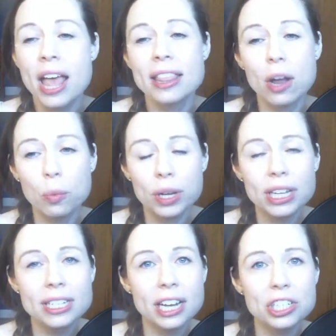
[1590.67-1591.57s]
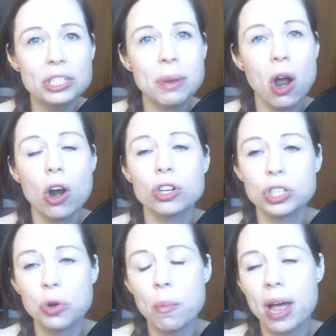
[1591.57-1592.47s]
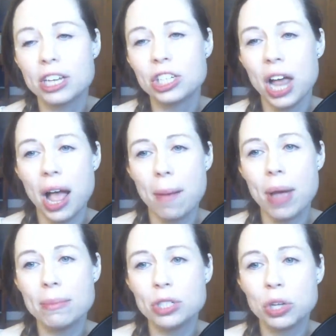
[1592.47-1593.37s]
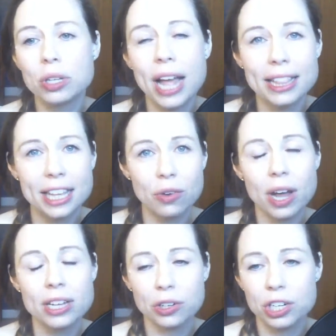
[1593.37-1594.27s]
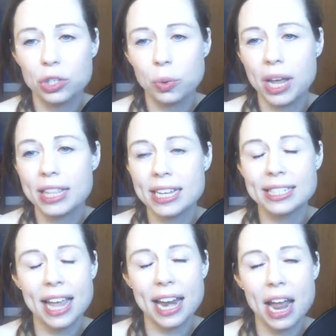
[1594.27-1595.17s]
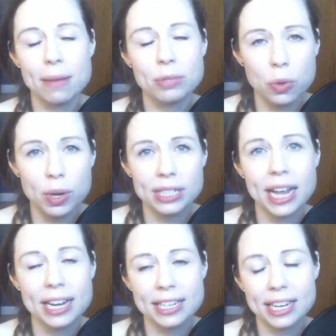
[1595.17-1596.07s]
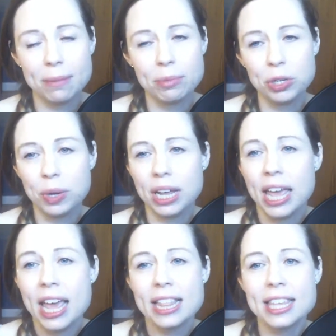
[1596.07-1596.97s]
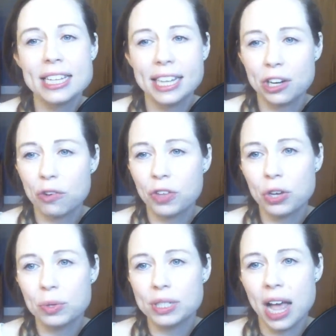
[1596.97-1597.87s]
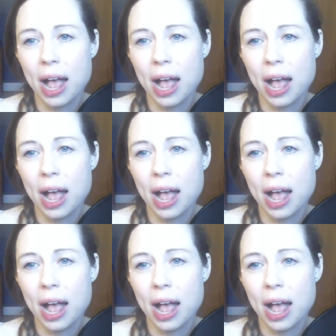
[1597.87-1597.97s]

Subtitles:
That really touches my heart so much. I'm so glad that you guys are enjoying this, and I'm so excited to keep doing these interviews.